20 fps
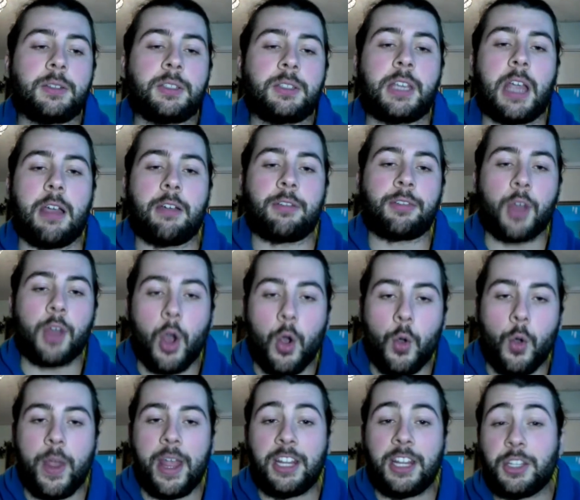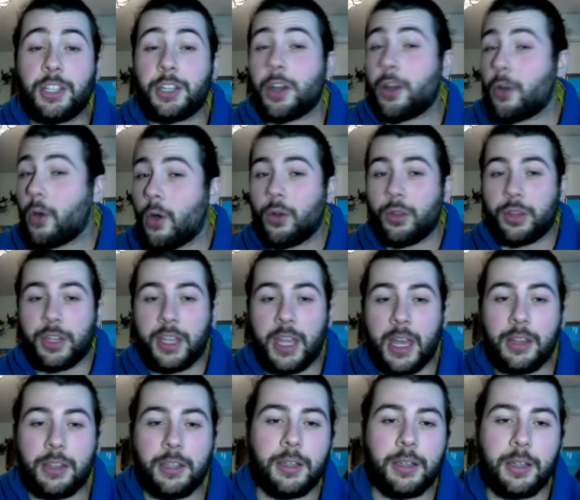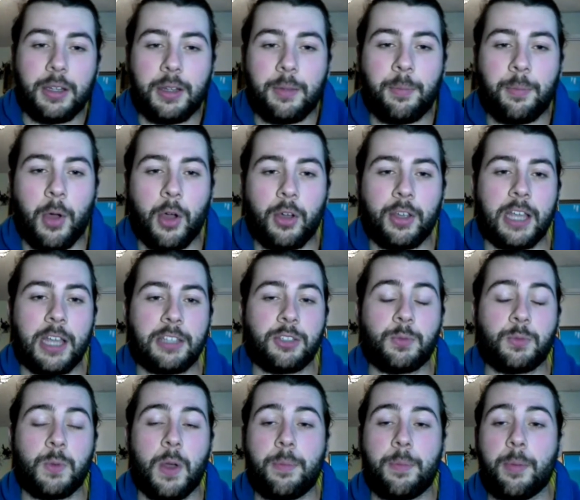Gareth Owen, you know, all the other podcasts as well.